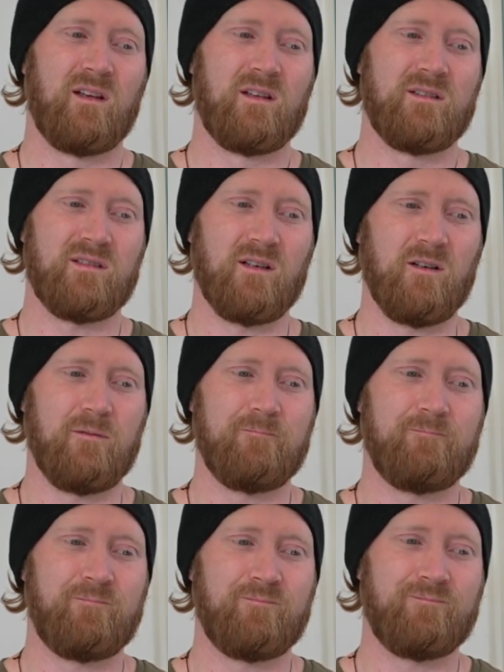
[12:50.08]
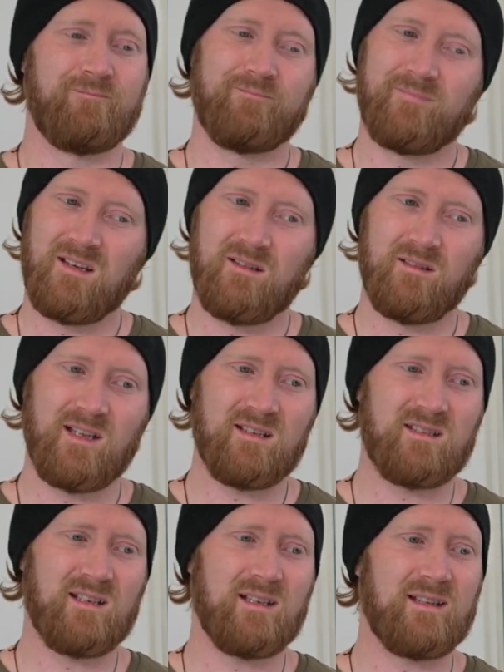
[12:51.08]
So
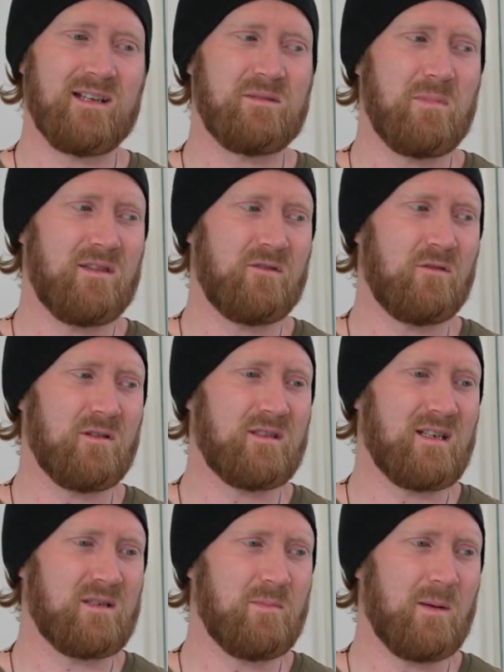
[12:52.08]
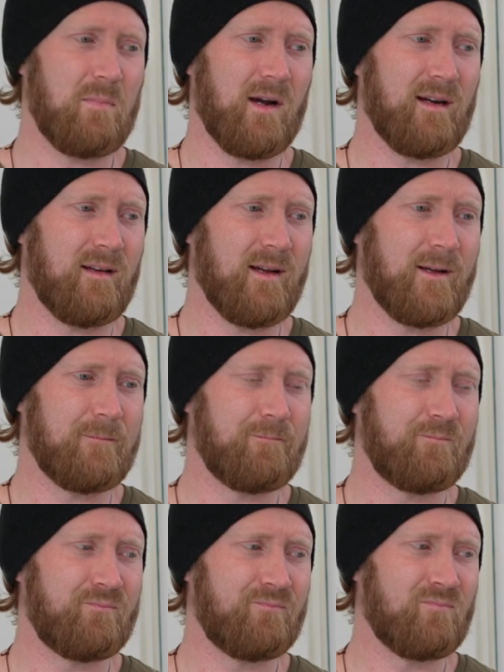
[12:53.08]
that's it, that's my thoughts, that's my breakdown.